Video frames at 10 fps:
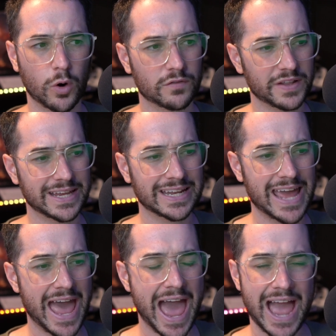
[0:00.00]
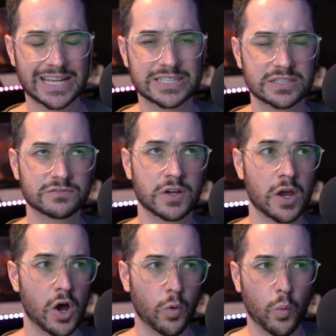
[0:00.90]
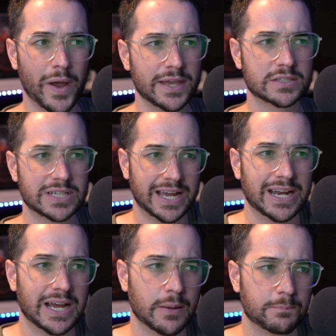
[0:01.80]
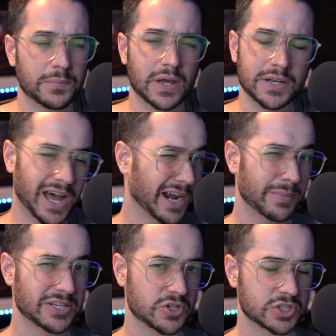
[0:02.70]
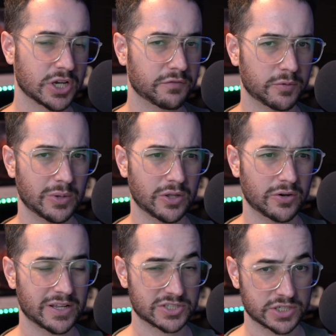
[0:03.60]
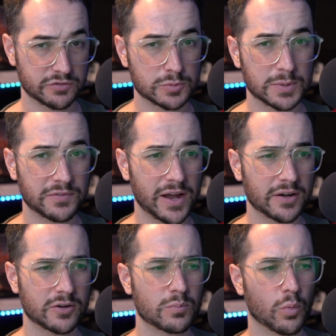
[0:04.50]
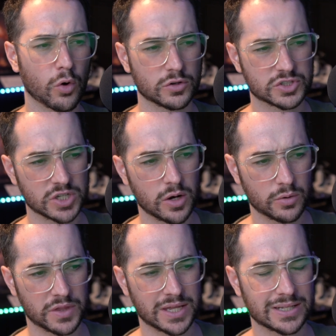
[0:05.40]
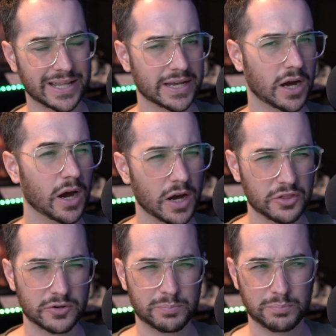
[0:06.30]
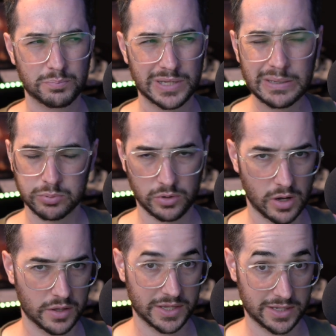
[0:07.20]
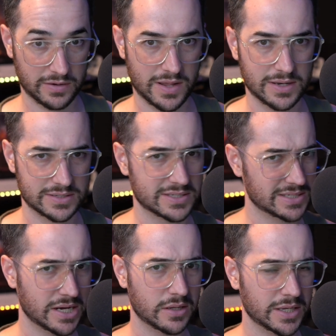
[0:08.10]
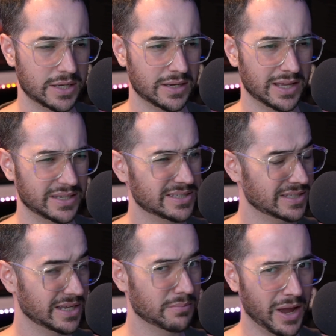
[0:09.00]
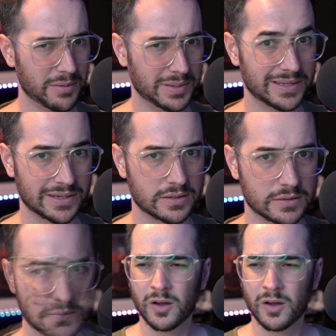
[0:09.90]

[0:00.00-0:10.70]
more of like an active way to kind of anonymize yourself from internet service provider more so than like other people on the internet necessarily, at least in my opinion.